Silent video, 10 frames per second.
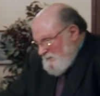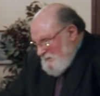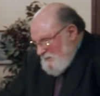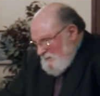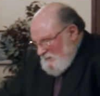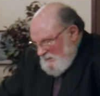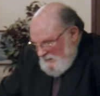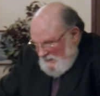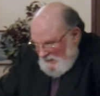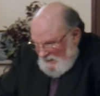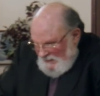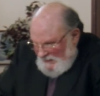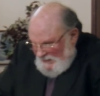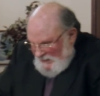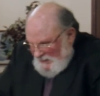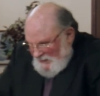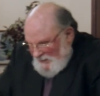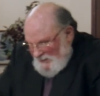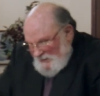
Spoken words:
[no speech]